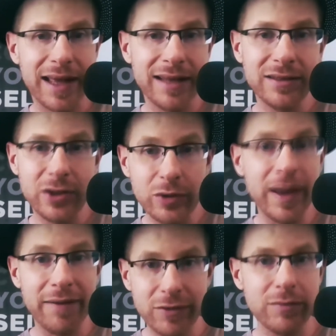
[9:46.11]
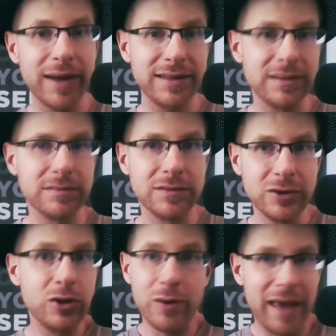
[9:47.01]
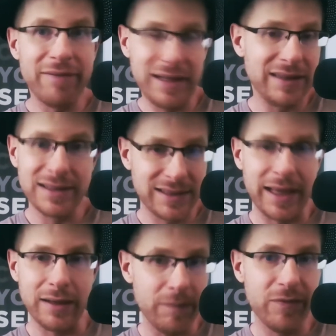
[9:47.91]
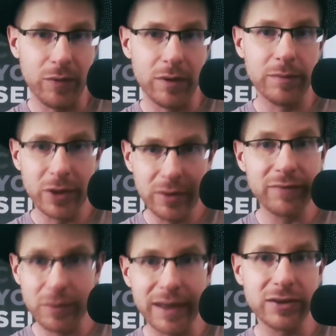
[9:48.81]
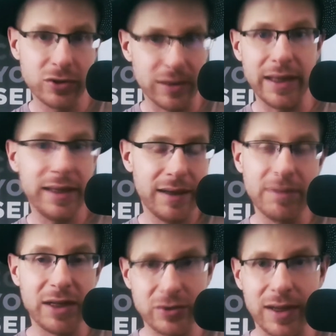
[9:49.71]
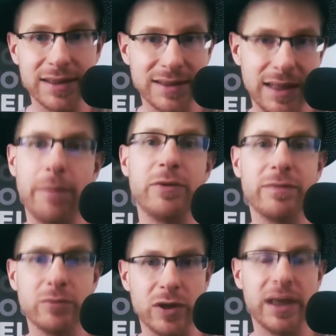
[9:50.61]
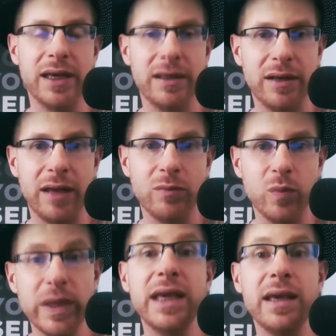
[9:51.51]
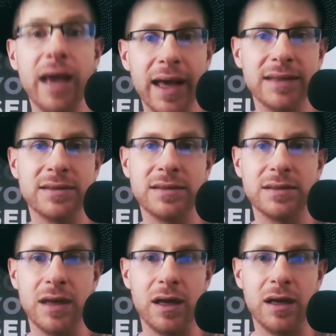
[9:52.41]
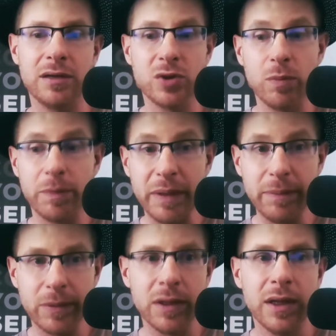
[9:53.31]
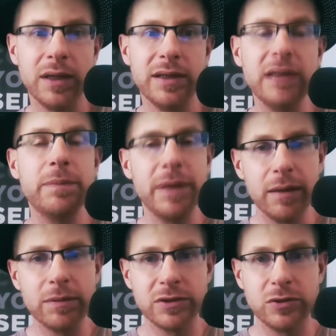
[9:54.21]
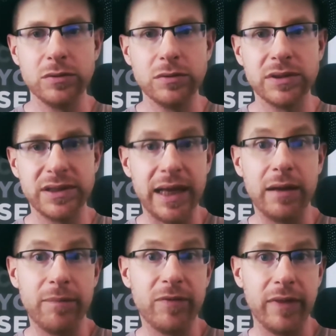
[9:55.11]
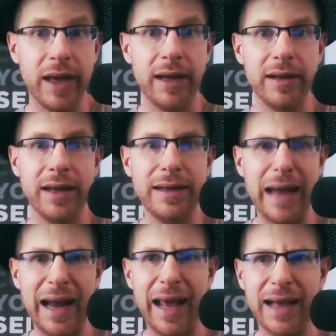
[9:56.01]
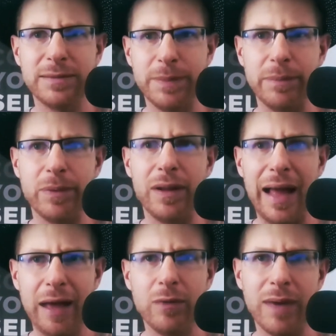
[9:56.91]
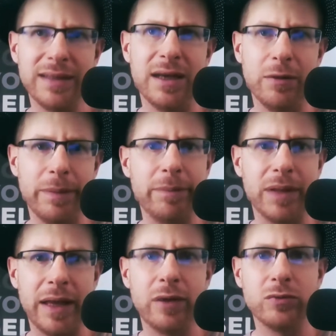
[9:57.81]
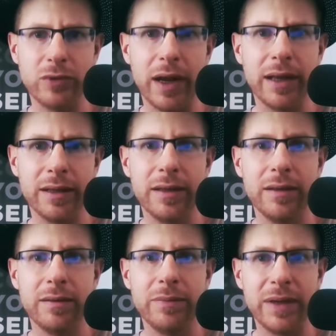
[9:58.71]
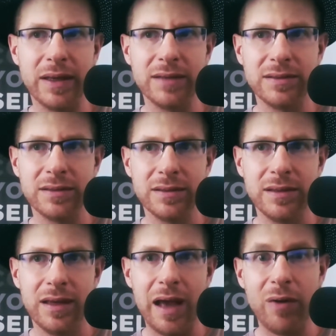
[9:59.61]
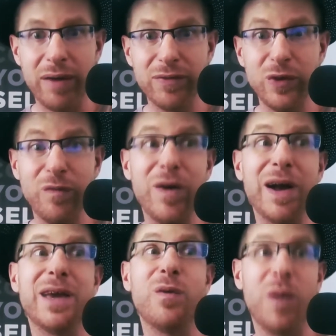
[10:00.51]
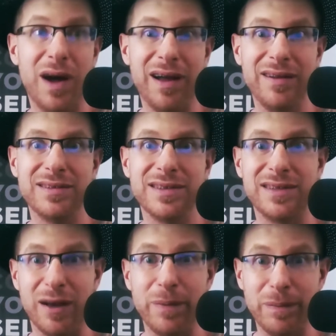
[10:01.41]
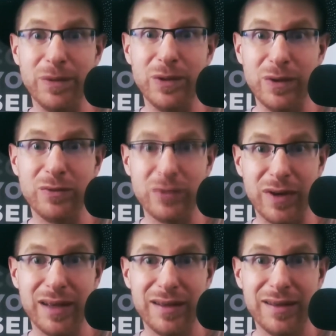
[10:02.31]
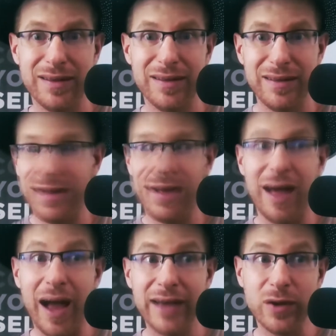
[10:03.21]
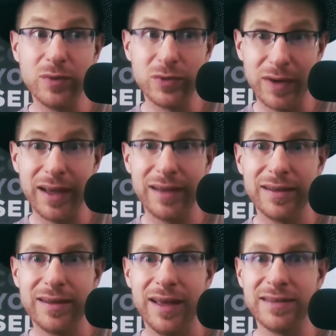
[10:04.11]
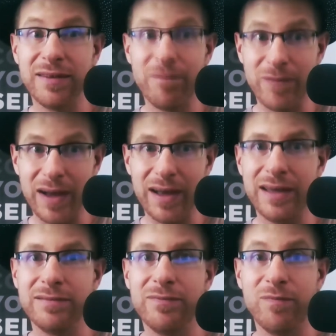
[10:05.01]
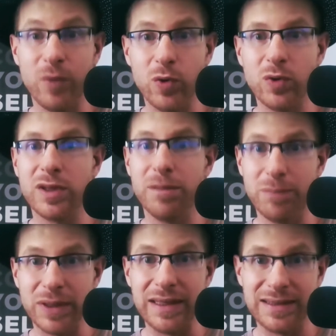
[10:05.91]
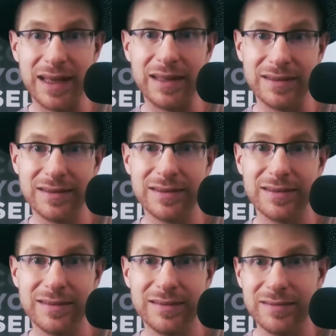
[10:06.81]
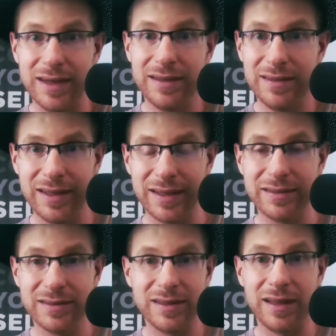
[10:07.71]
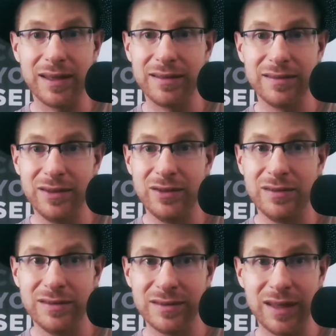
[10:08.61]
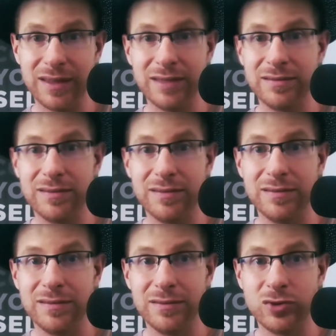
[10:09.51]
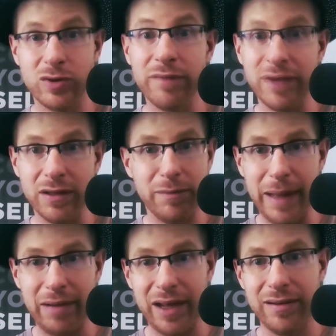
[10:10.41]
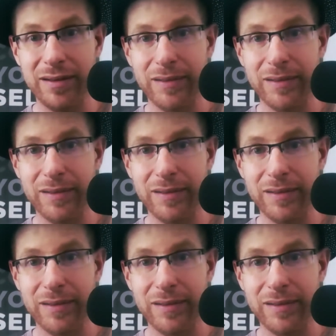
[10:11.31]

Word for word: And you have the right. You don't have anything to stand up for, but you have the right to drink, and I'm not trying to stop you from drinking. And, and we as uh, sober people need to be able to stand up for that and not ask people, how do I tell people I don't drink? because however you fucking want to tell people you don't drink. Like, I don't drink is a fine, full, complete sentence, right? Like, there's nothing, you, there's nothing trivial about it.